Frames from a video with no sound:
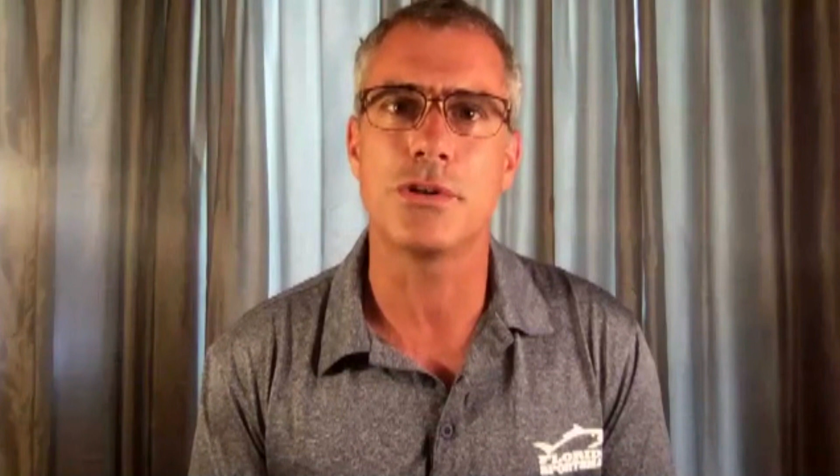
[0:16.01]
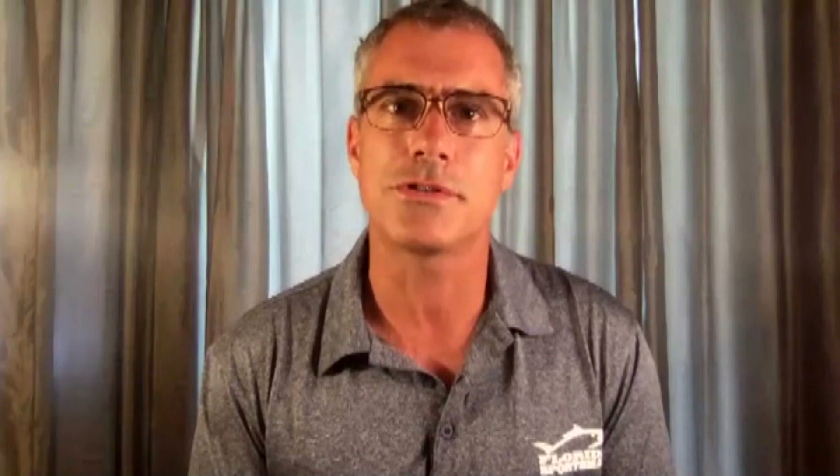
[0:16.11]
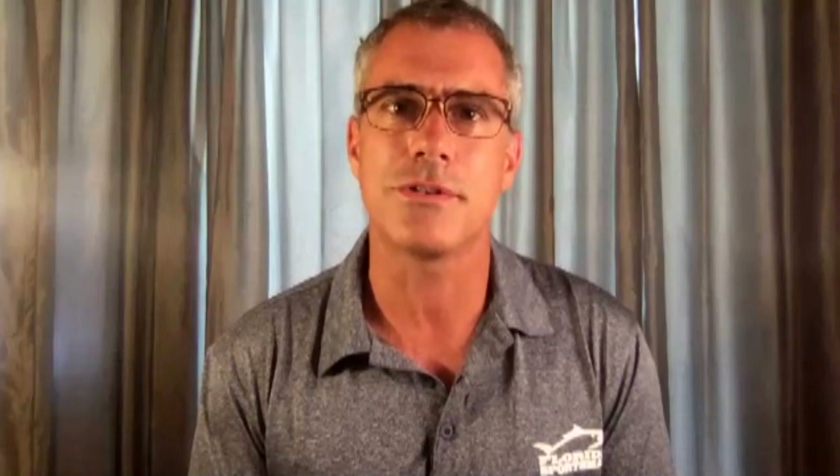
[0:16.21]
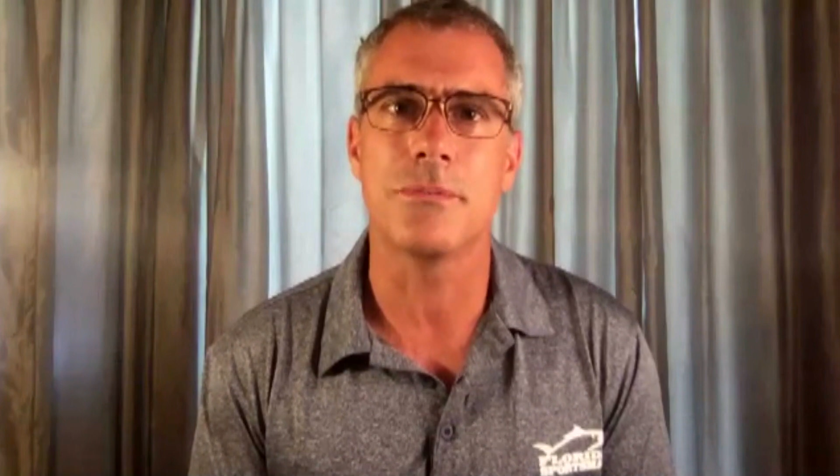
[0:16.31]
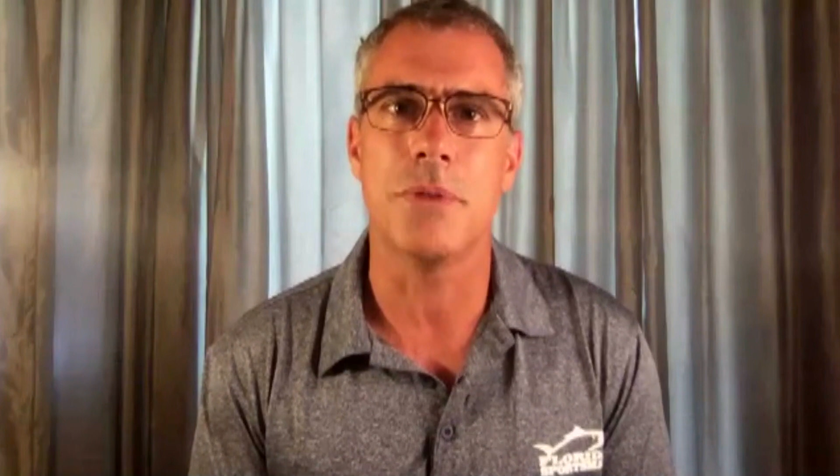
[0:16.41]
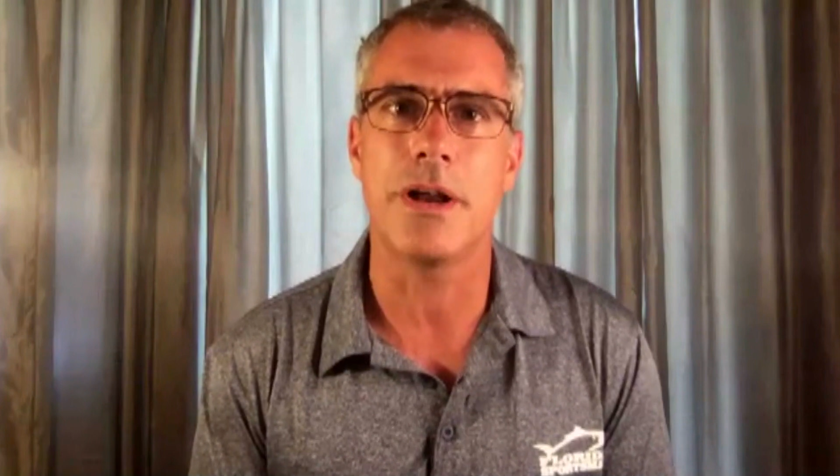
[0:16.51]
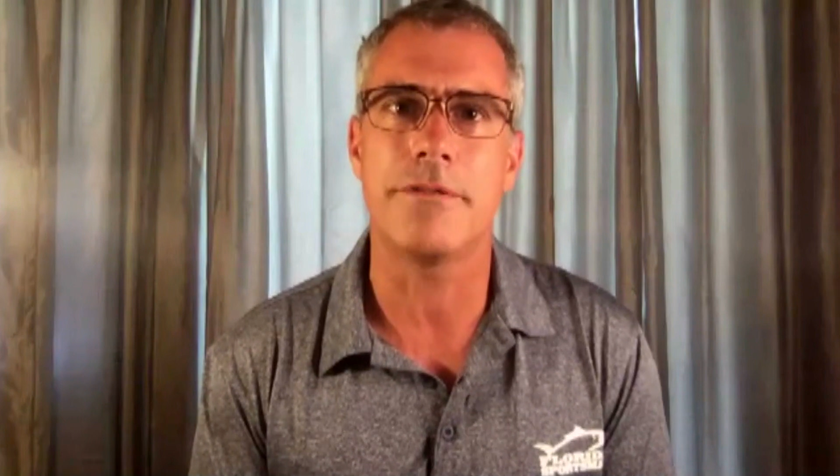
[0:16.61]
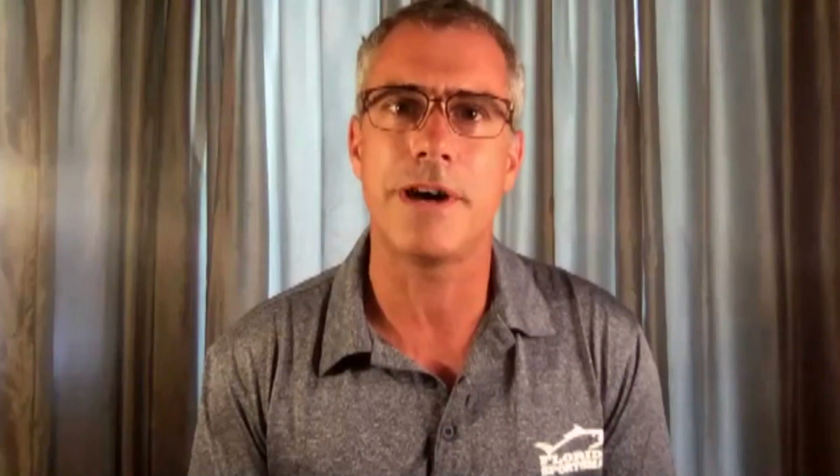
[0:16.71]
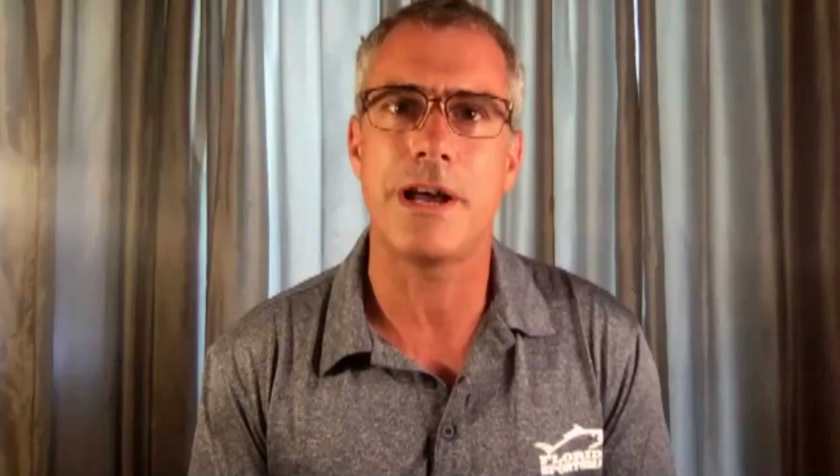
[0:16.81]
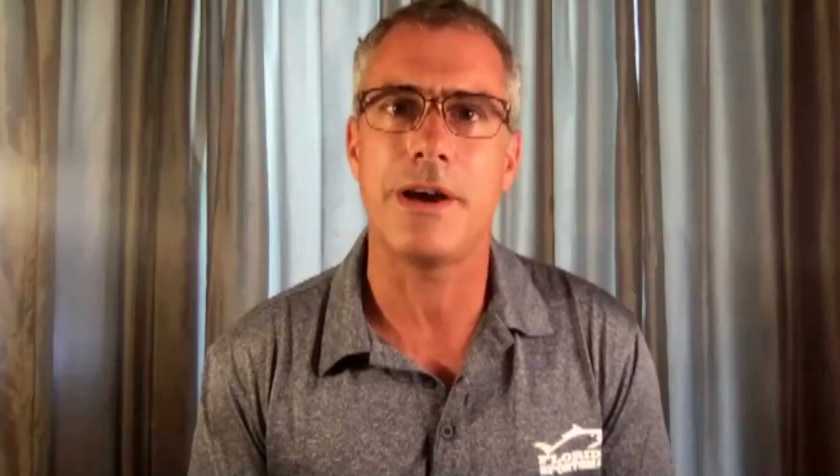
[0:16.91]
us from
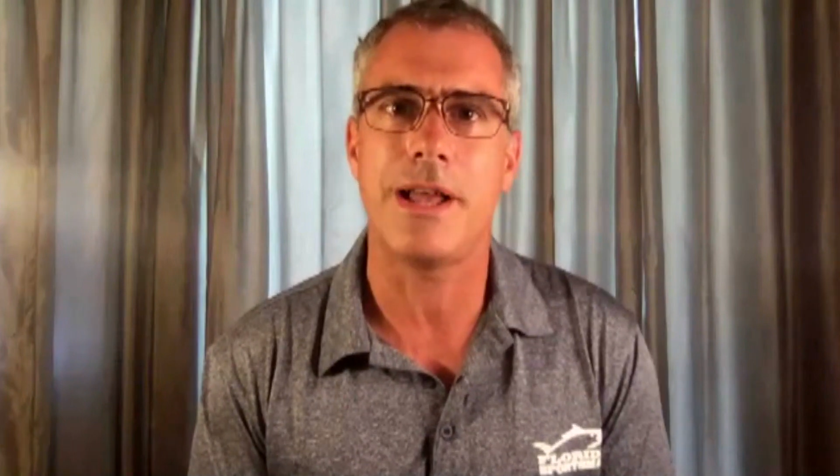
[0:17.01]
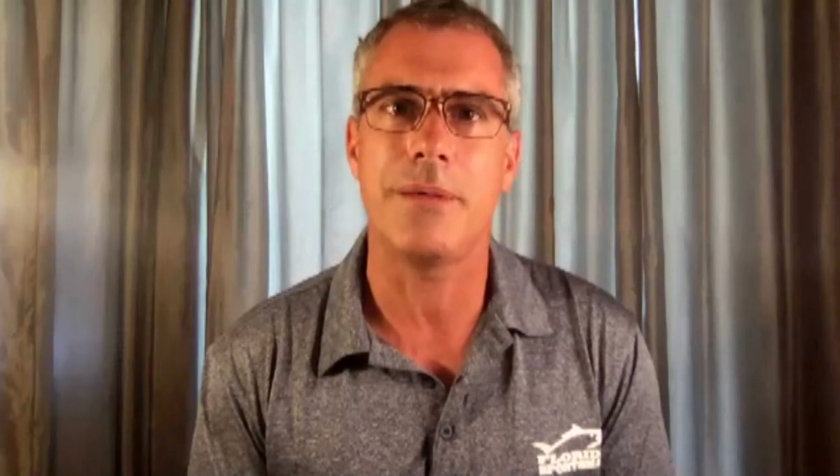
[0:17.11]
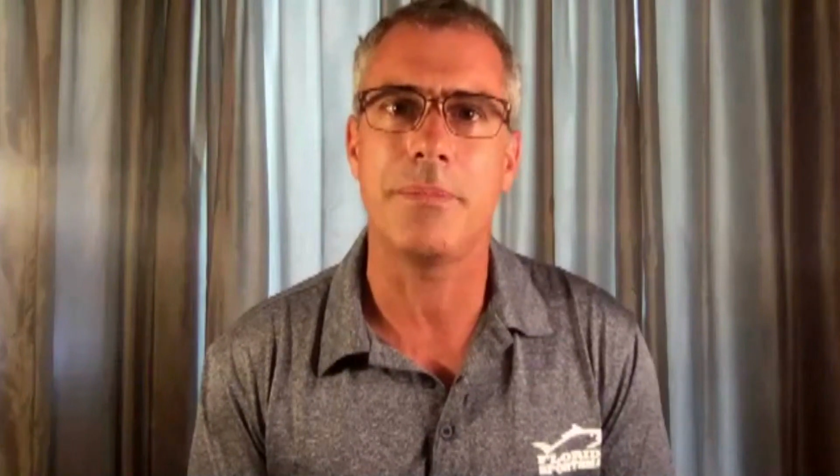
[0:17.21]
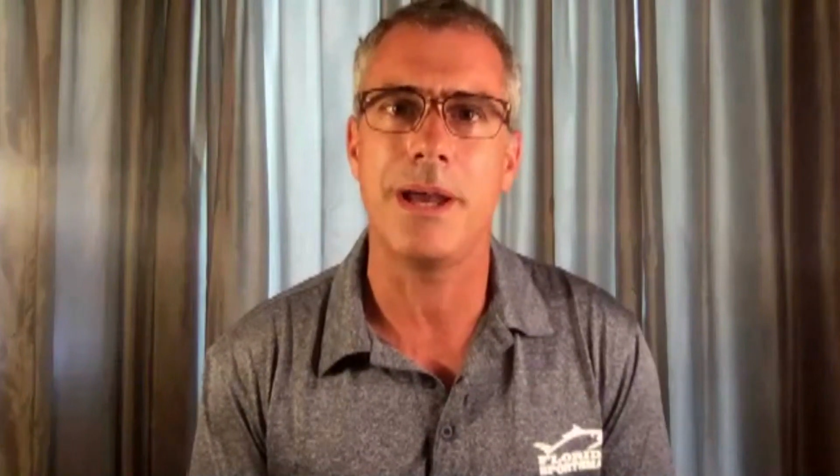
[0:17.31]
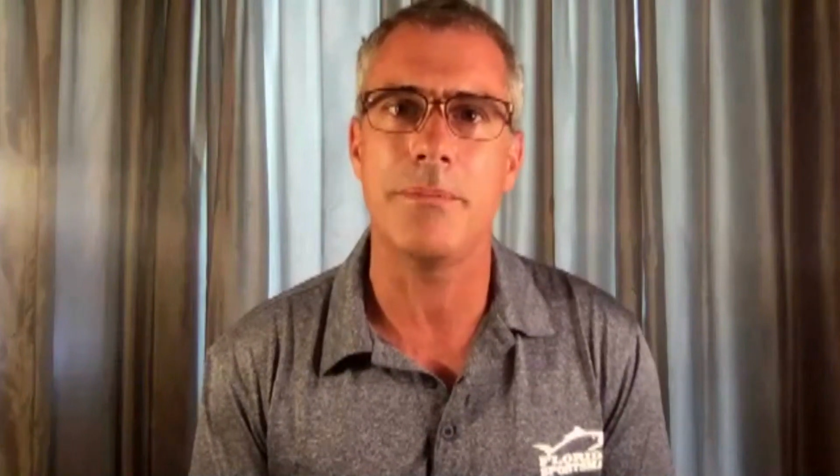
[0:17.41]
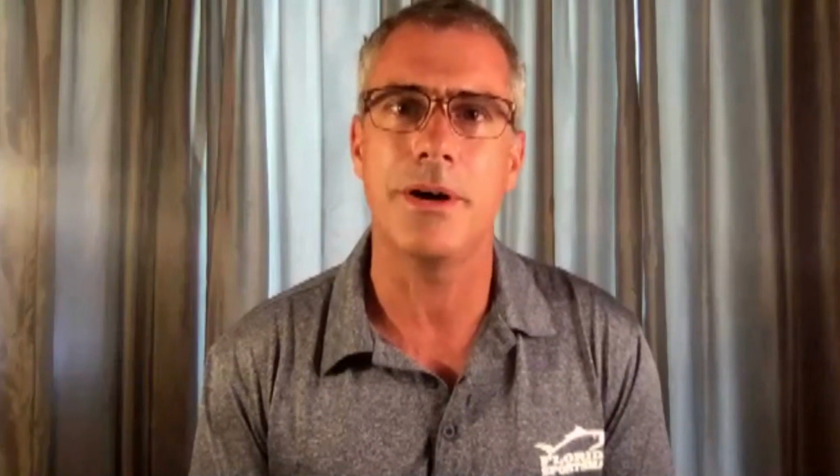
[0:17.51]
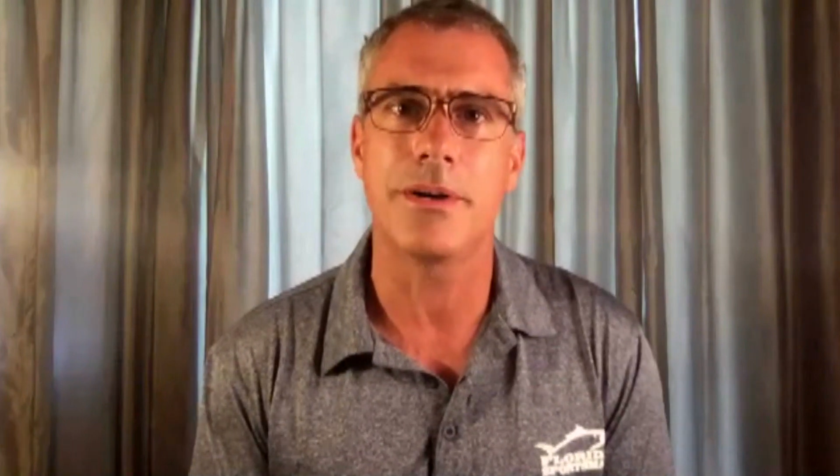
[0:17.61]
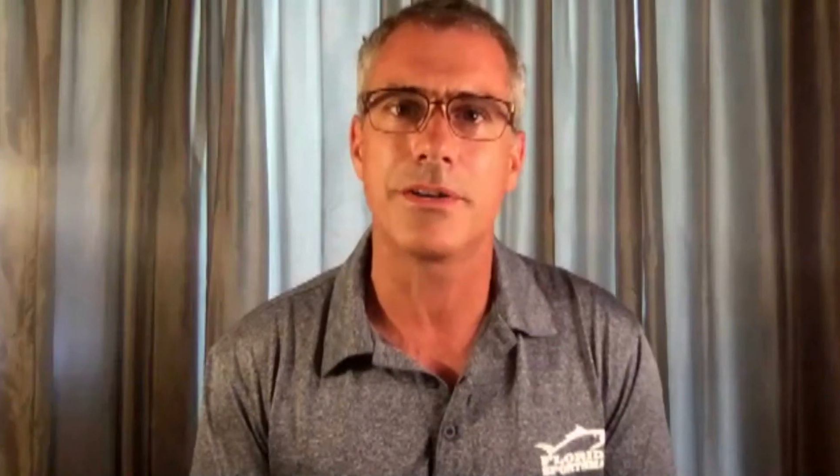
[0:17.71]
Montevallo, Alabama.